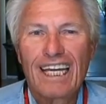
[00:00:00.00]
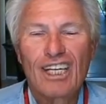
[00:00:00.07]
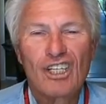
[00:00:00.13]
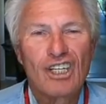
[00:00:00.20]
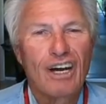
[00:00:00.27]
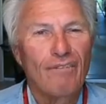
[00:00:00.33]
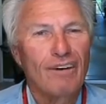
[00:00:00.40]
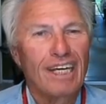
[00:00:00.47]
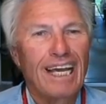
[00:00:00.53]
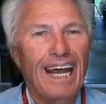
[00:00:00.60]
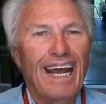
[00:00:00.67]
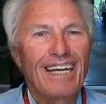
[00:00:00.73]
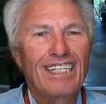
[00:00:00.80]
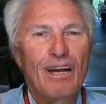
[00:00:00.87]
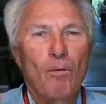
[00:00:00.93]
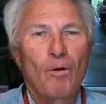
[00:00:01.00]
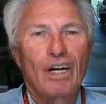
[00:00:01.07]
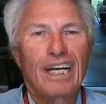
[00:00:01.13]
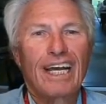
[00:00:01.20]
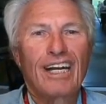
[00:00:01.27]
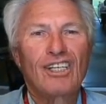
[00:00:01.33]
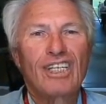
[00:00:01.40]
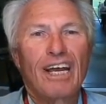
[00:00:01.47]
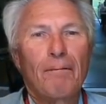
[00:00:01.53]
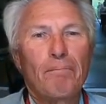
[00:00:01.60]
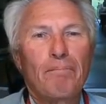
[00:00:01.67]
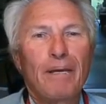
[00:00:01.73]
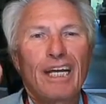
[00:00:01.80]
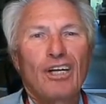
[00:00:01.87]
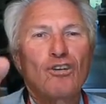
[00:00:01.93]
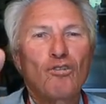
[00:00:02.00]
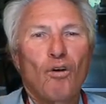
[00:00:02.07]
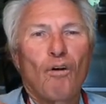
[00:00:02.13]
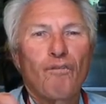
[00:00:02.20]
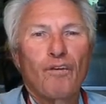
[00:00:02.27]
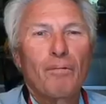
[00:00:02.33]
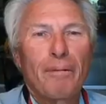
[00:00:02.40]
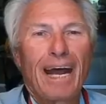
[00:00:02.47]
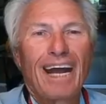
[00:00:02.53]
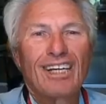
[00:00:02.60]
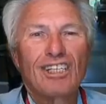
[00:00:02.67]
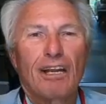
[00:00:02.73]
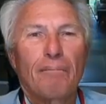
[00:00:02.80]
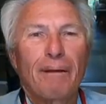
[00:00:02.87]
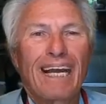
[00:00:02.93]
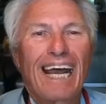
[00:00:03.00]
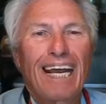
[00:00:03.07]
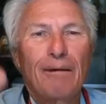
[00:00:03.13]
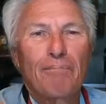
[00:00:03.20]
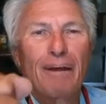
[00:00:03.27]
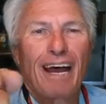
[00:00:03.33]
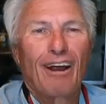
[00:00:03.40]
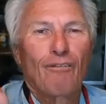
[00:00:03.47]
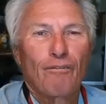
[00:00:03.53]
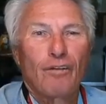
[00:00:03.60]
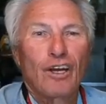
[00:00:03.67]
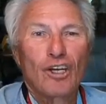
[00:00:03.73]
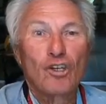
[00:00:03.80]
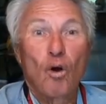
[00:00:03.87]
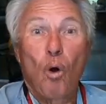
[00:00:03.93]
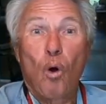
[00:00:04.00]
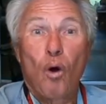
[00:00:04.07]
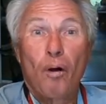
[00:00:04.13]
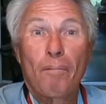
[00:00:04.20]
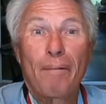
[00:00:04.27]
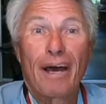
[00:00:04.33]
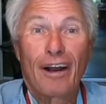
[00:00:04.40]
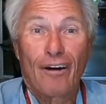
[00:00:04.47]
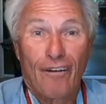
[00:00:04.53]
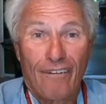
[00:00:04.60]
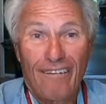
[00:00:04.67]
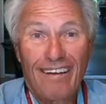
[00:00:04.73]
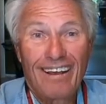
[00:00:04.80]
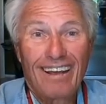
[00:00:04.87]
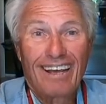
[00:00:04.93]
Each and every cast, I want to catch that big trophy bass, that big 8-pound fish or better.